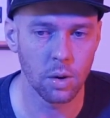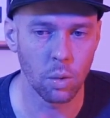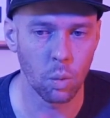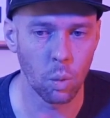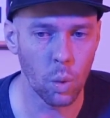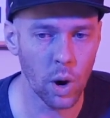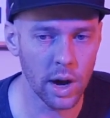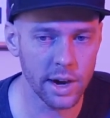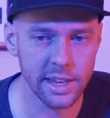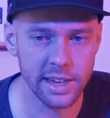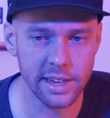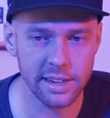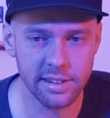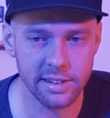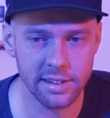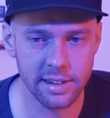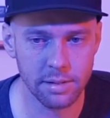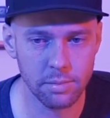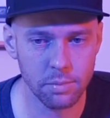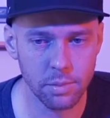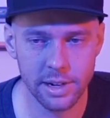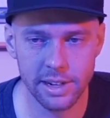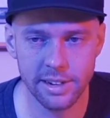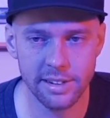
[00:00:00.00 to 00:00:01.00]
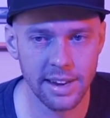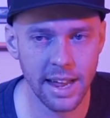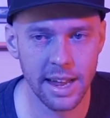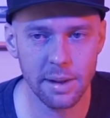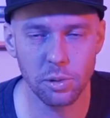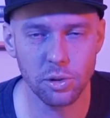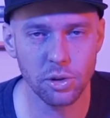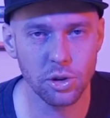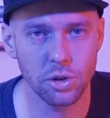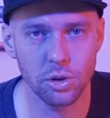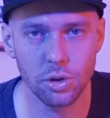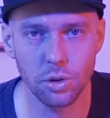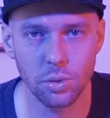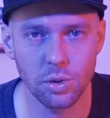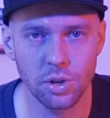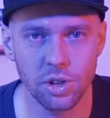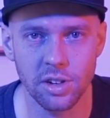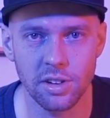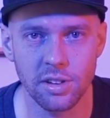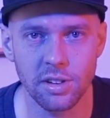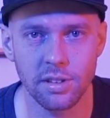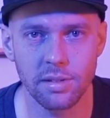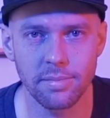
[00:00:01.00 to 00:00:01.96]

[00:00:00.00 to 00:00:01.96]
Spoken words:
what he's able to do is